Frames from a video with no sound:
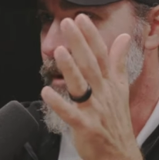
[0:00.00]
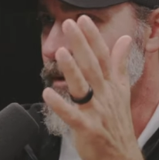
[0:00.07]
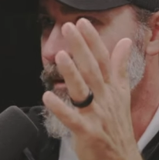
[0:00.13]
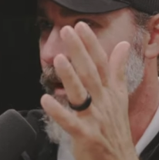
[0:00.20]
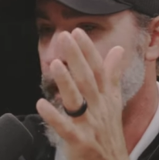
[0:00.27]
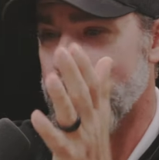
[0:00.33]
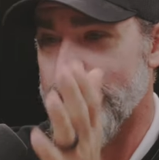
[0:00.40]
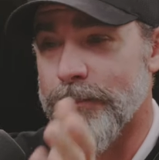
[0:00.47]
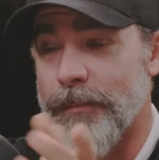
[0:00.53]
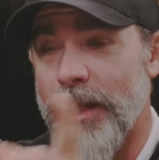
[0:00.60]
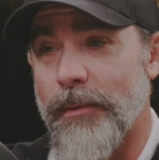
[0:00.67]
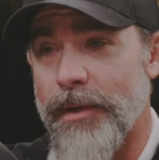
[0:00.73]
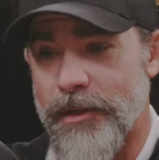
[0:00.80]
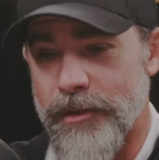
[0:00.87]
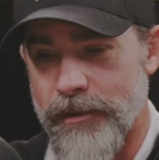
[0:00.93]
would do that. And
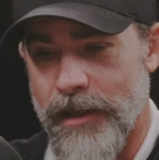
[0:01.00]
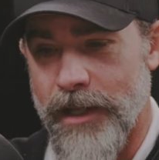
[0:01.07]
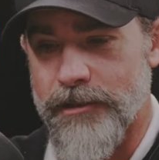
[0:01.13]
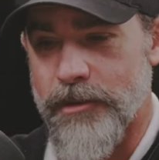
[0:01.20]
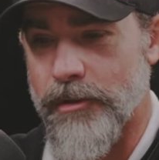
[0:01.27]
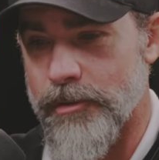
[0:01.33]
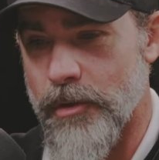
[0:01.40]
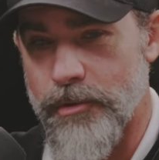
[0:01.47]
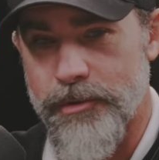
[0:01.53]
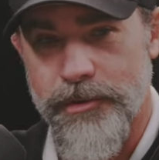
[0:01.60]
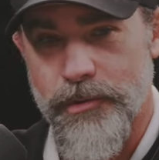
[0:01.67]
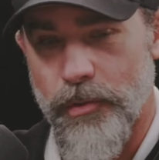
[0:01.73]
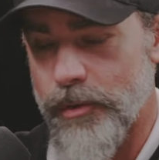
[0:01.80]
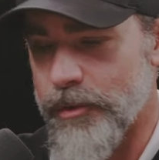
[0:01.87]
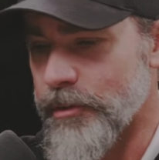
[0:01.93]
by the way, you're allowed to go to the
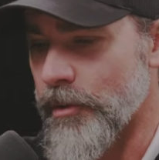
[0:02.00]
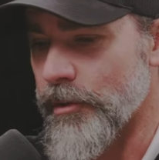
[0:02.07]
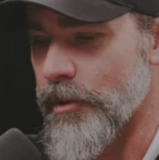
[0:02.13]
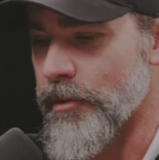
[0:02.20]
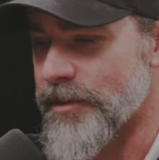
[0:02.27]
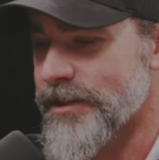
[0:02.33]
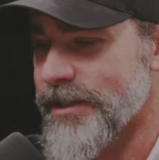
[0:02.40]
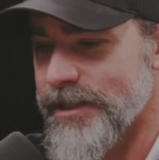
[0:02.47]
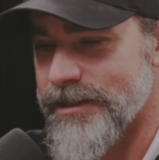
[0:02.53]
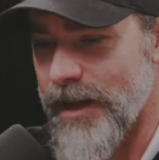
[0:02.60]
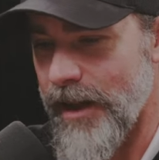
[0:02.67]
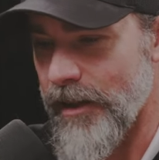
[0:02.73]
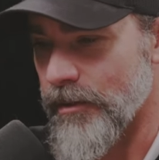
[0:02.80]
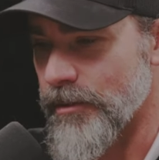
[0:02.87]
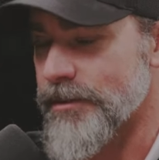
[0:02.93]
grocery store. You can only go to six
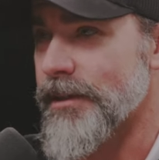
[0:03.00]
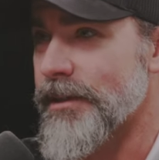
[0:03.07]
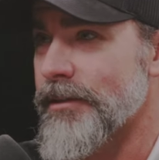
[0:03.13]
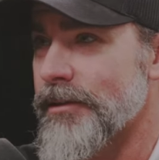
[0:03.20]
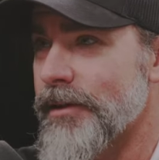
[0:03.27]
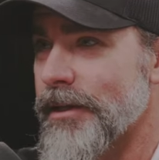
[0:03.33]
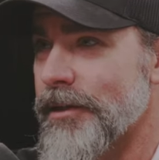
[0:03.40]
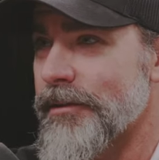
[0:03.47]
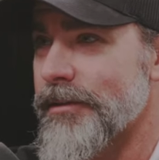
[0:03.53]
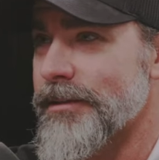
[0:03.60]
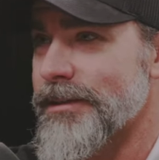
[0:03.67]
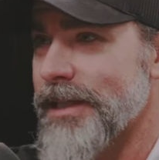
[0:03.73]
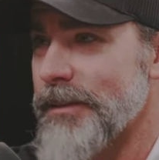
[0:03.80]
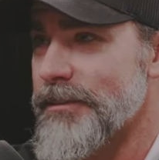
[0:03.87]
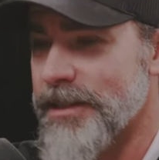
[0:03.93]
aisles, and you got to go to
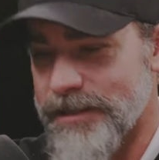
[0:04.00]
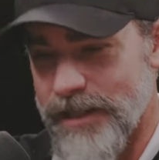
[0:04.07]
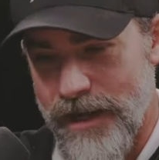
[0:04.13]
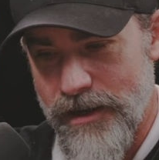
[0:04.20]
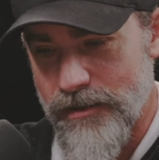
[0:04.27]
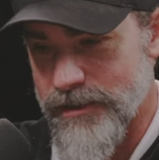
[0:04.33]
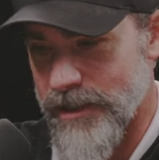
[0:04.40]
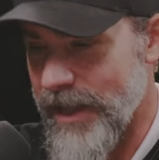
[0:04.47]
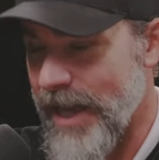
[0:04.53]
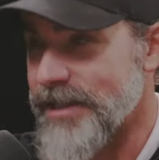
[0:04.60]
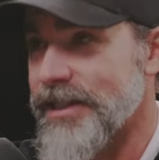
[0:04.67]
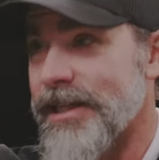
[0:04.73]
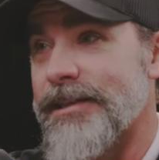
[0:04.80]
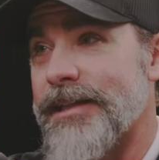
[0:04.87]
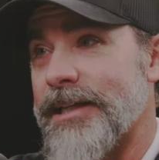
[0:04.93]
the same six aisles, and
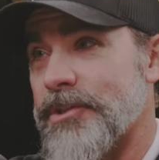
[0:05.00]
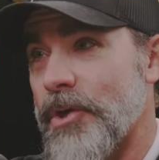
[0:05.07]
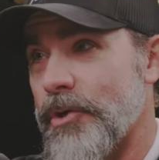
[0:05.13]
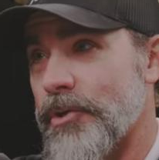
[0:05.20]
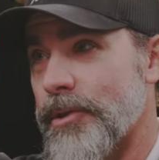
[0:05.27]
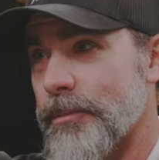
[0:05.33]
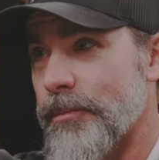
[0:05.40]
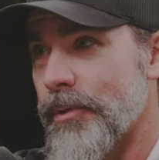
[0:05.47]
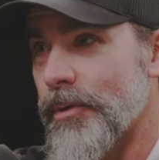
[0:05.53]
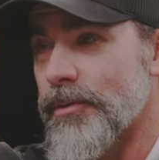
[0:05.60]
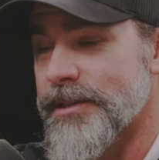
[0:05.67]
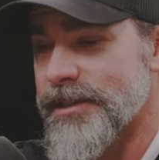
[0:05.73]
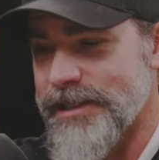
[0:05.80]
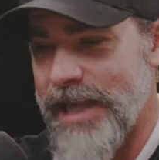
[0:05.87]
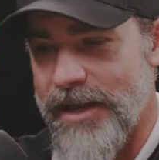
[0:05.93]
that's it. And that's all you can
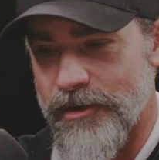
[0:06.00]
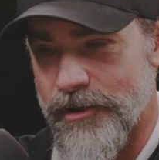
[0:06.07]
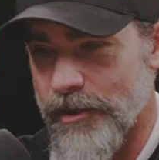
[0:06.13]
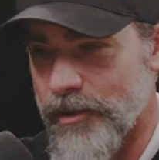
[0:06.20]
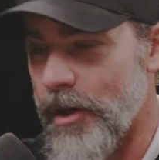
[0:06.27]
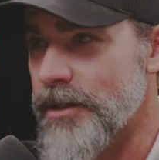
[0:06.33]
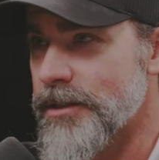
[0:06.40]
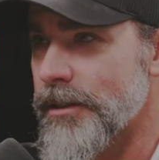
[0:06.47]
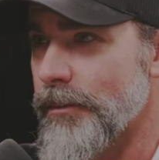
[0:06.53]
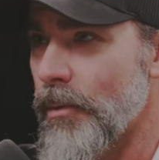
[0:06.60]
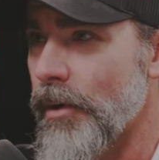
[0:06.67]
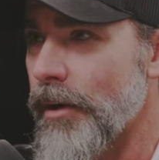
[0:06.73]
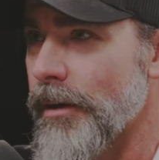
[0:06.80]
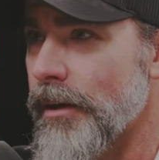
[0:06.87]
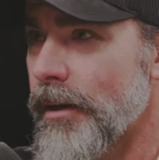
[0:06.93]
pull standard across the
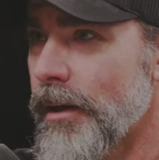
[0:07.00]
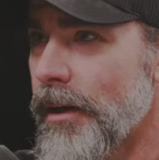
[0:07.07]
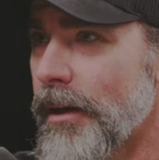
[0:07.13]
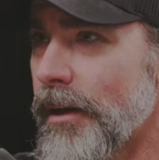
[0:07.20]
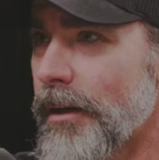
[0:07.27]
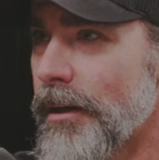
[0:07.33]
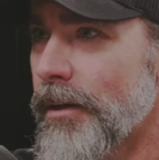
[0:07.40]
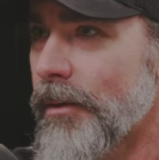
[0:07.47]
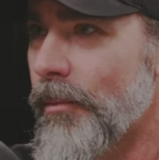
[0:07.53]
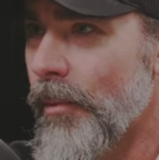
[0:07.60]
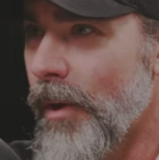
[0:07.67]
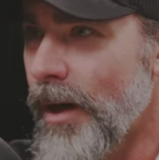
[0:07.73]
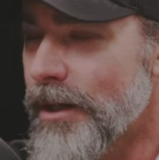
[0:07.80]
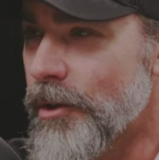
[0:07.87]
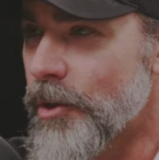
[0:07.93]
board. Hmm.
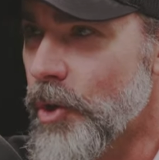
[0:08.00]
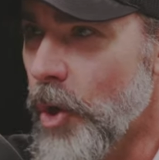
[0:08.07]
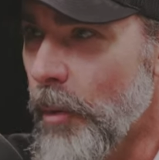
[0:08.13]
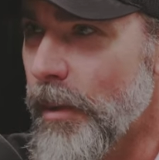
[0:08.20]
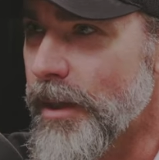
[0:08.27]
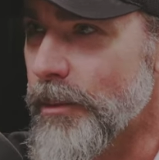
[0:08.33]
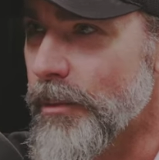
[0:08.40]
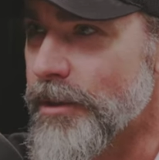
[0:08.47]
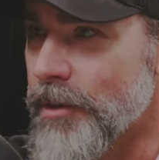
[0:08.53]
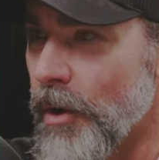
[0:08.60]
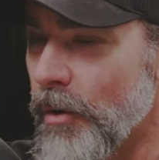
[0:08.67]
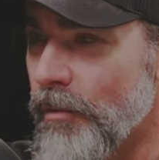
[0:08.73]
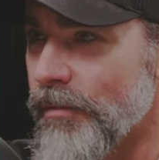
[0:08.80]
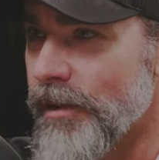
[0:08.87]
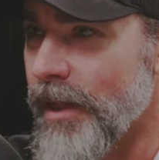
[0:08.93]
What? Nobody would
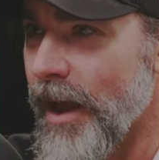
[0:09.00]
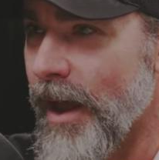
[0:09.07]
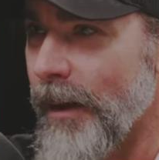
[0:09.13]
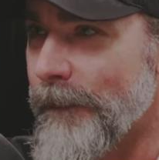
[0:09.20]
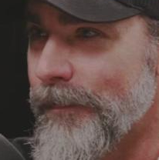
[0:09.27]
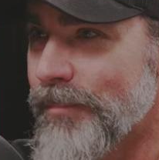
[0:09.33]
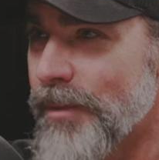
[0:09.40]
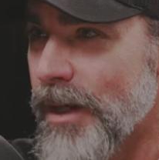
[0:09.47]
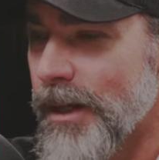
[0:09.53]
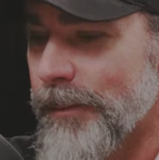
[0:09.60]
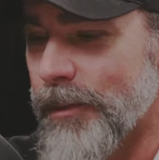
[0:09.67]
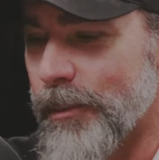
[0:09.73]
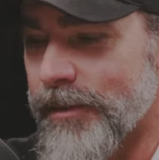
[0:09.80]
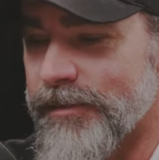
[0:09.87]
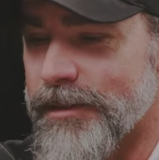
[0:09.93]
go for that
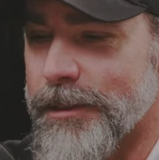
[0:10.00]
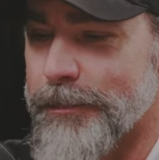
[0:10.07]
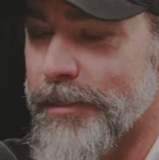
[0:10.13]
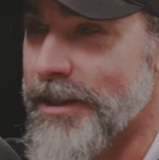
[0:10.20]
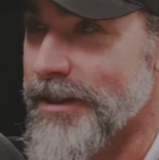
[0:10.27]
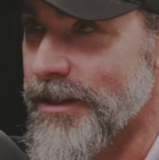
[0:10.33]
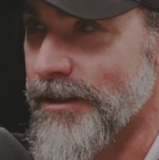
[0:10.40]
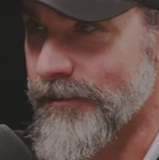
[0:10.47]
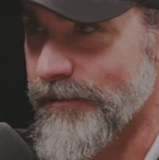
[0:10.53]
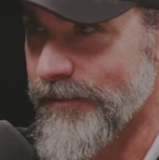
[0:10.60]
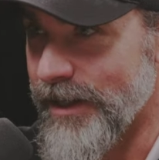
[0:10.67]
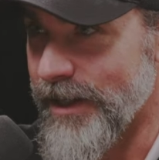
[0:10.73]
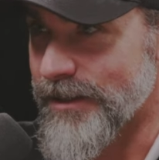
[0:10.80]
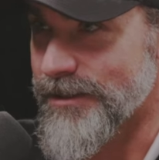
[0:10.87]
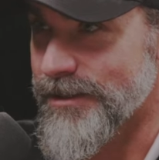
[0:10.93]
but we've been
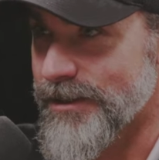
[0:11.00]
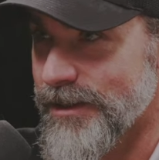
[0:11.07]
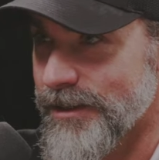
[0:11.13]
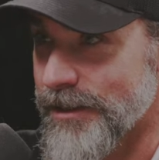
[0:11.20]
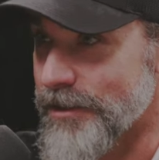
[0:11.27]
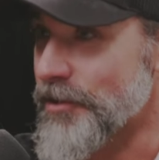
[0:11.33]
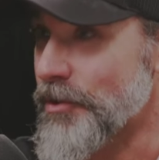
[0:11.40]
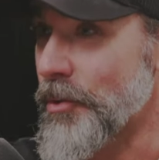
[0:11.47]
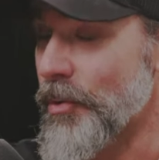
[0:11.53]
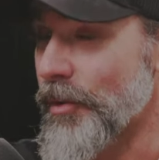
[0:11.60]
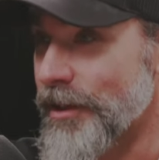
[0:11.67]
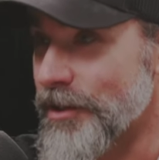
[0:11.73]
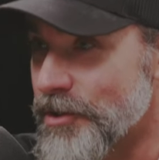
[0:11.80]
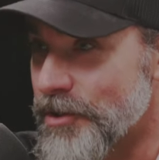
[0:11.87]
convinced that schooling